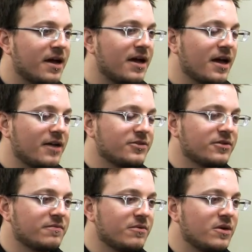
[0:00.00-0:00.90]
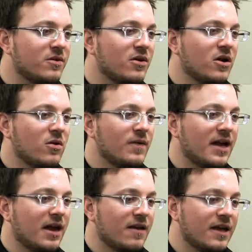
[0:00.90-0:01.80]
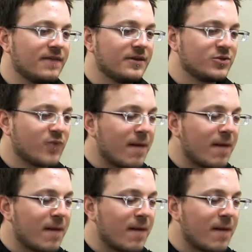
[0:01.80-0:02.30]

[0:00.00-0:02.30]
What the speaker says: At a certain point, we kind of hit this